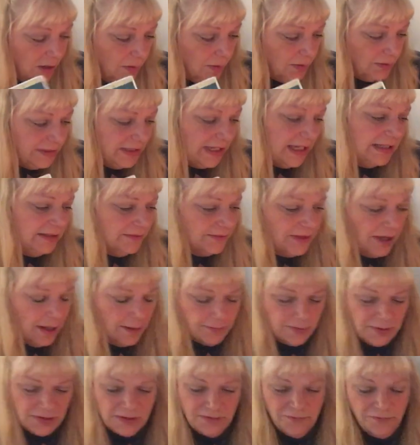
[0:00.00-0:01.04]
Well, the Eight of
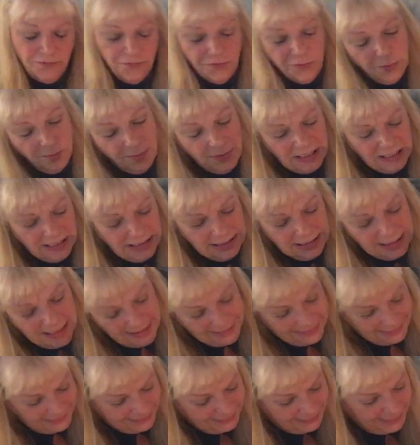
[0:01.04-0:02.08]
Cups, for me,
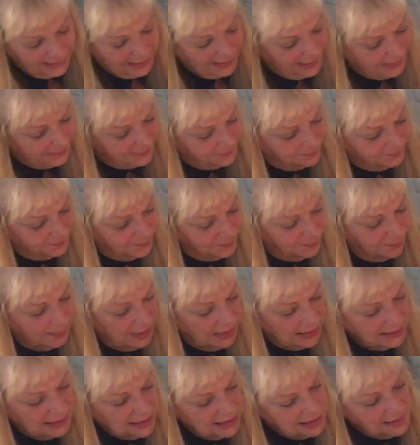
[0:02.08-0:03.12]

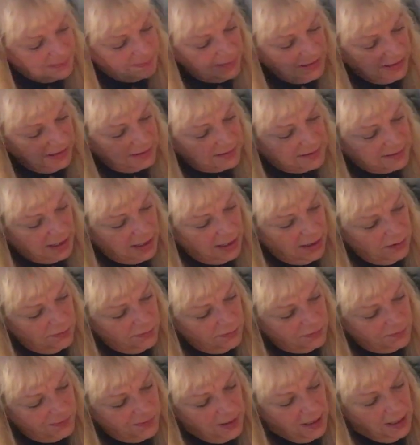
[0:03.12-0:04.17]
mainly speaks
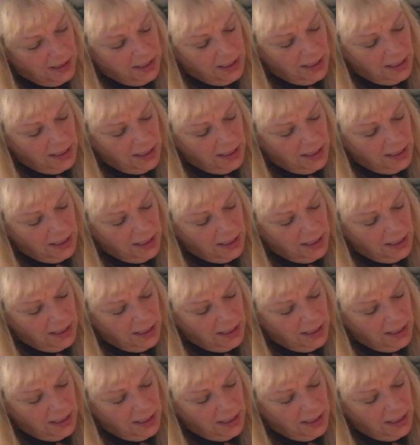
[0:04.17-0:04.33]
of